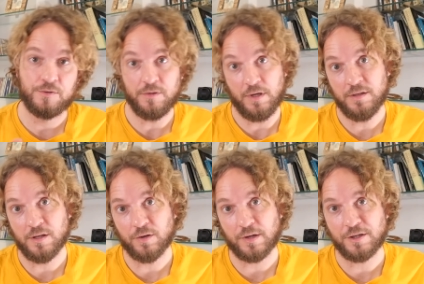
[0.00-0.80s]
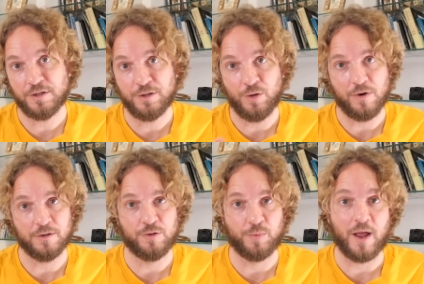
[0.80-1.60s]
in the location you
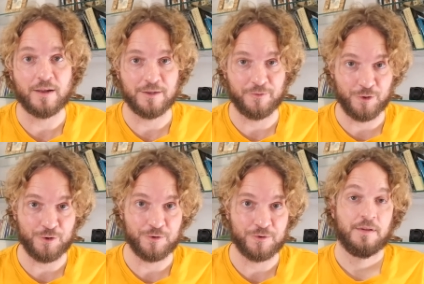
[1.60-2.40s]
want to plan the photo.